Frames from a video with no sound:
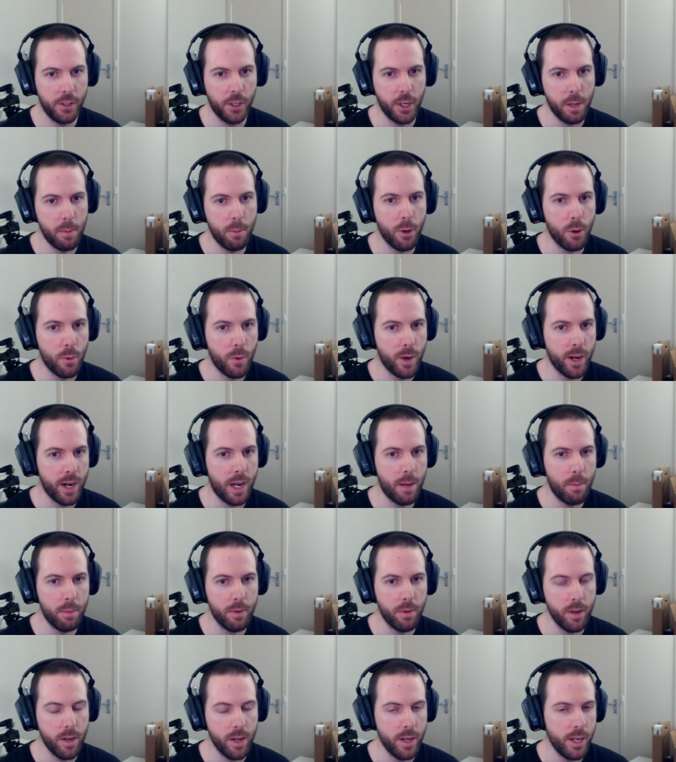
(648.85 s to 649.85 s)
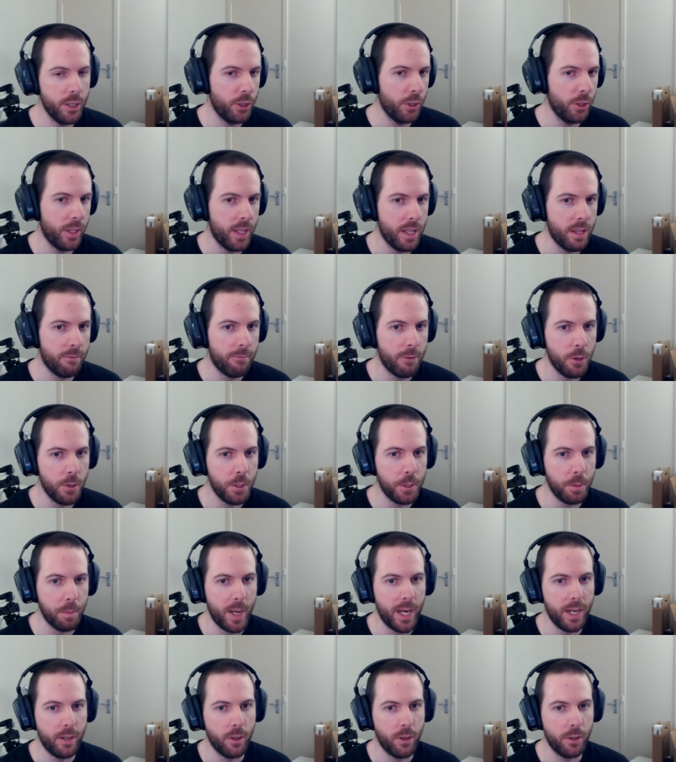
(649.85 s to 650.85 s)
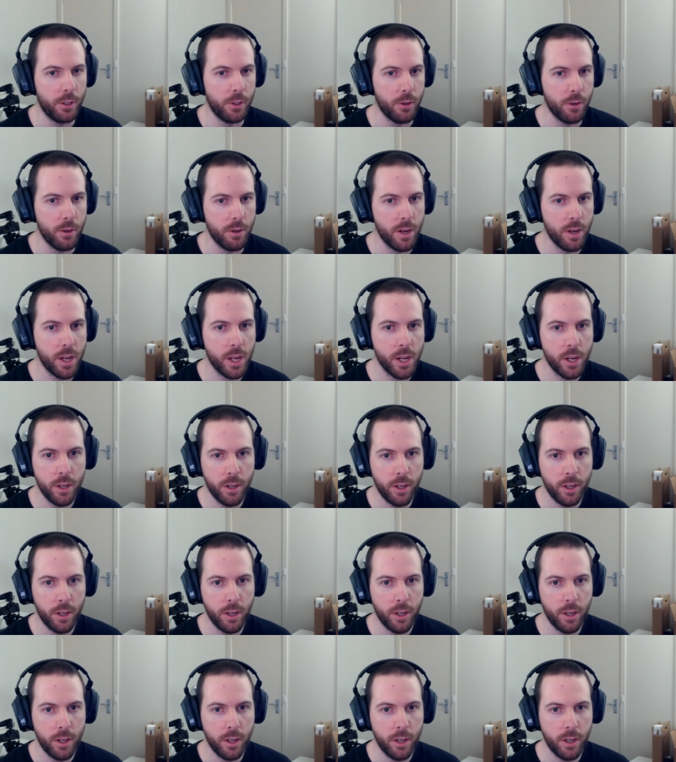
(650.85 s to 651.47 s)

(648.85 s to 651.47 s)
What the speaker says: So you put one up, initially the views might not do